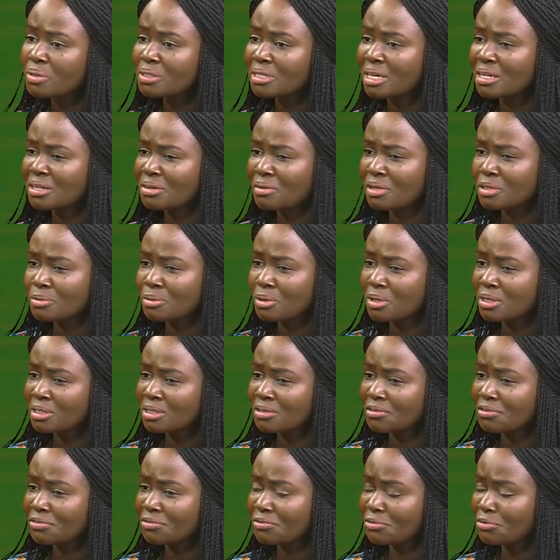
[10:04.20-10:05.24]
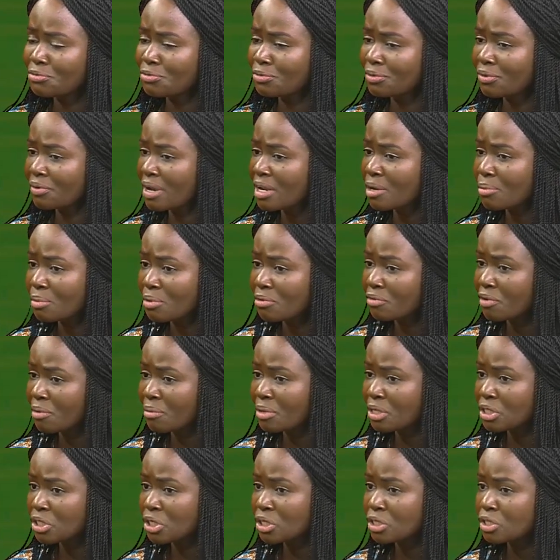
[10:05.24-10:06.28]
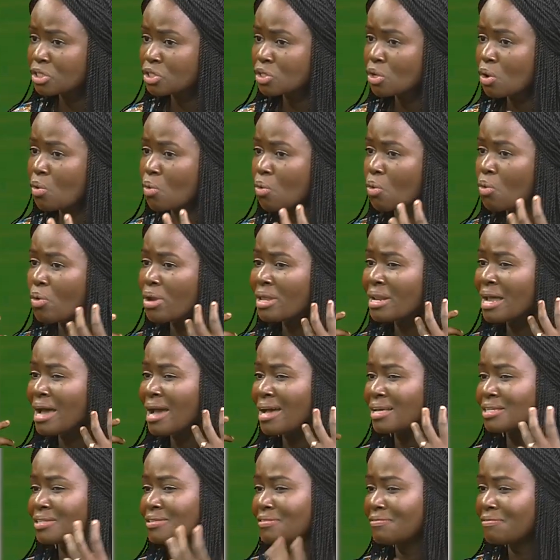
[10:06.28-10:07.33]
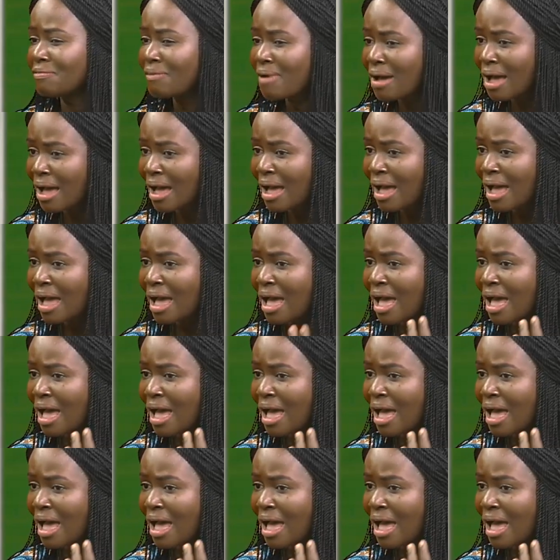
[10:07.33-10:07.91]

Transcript: and the rest because the credible information is not going as far